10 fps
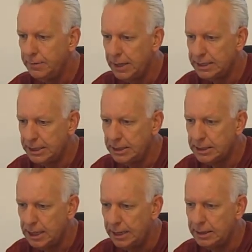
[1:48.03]
that's
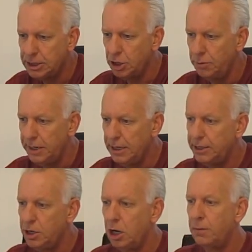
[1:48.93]
inside this
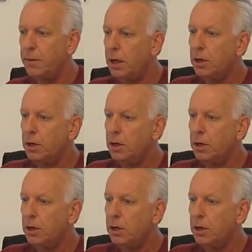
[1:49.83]
humidity dome,